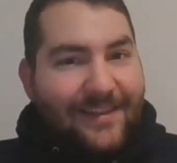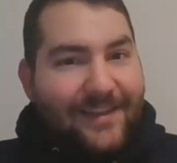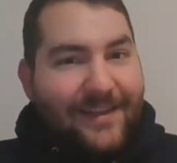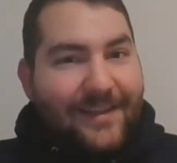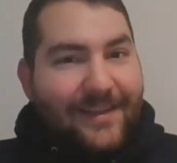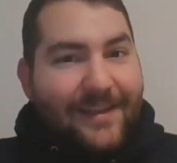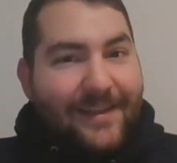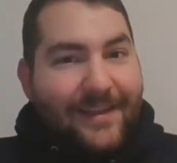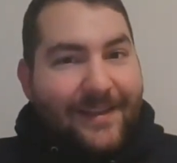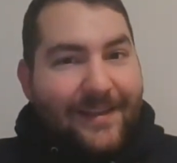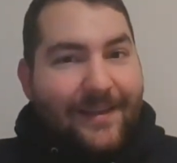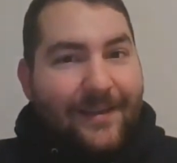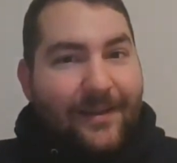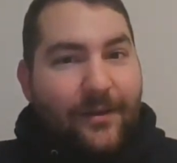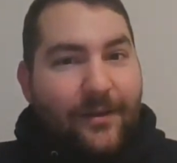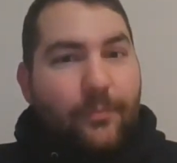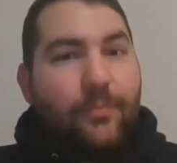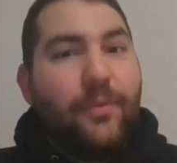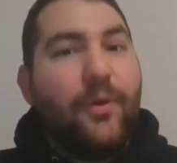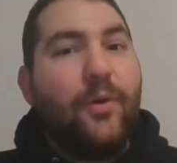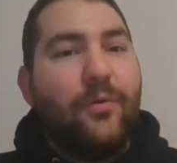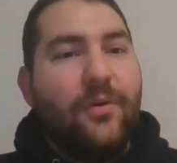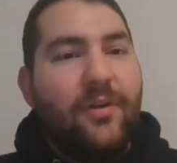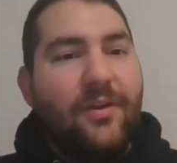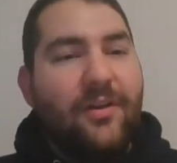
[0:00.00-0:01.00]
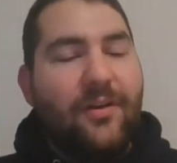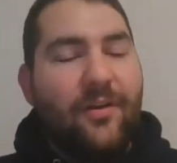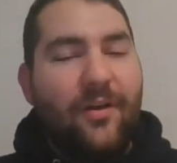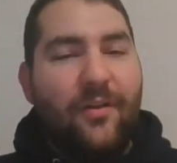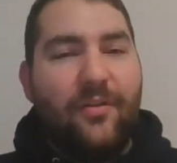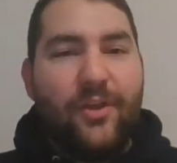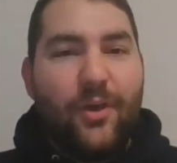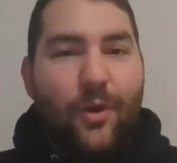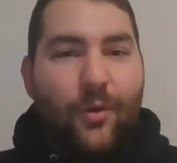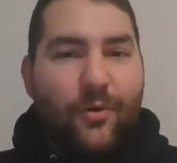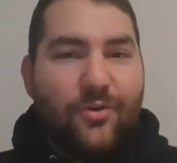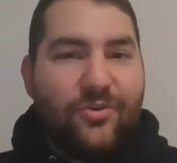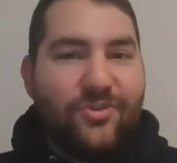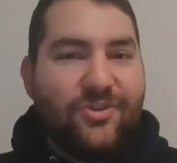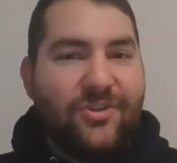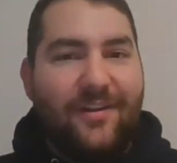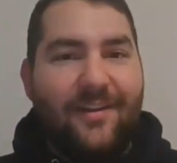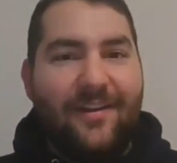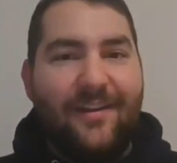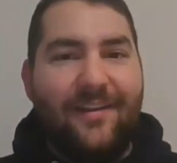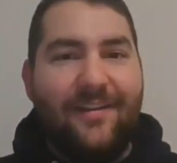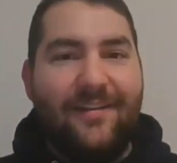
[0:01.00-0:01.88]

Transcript: little boat on the ocean.